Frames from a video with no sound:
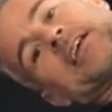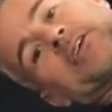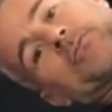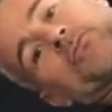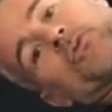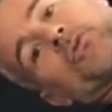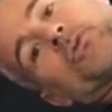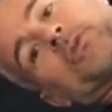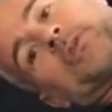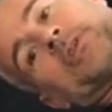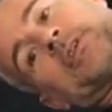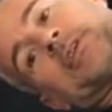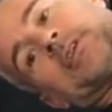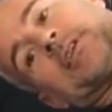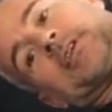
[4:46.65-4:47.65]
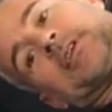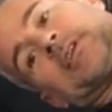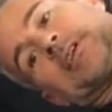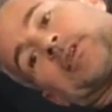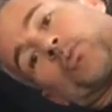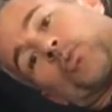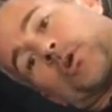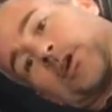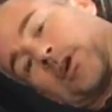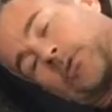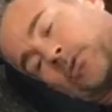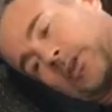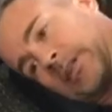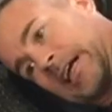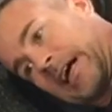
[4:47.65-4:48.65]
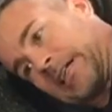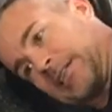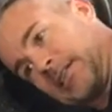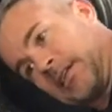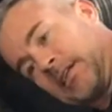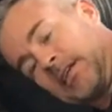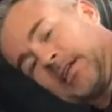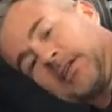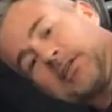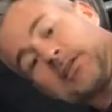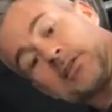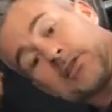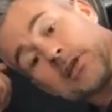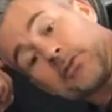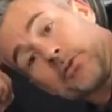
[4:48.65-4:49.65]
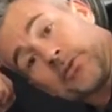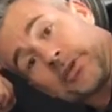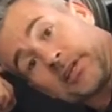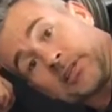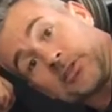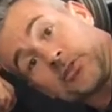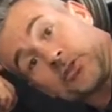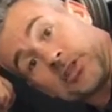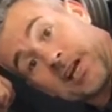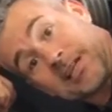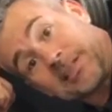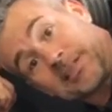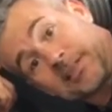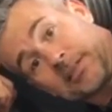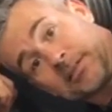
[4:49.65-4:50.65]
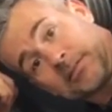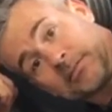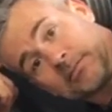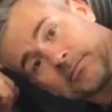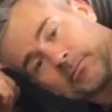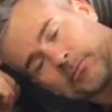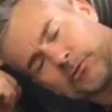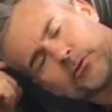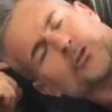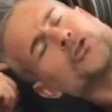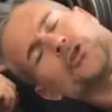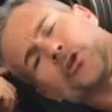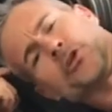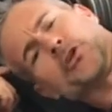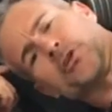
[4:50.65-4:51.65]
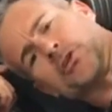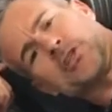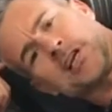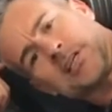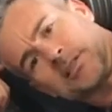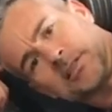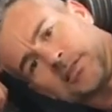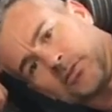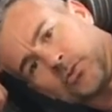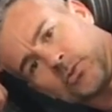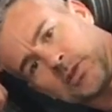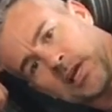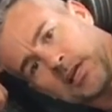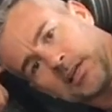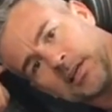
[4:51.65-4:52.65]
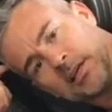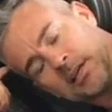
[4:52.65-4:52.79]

and roll, and work out the lats. The other thing is your chest. For sure your chest is too tight.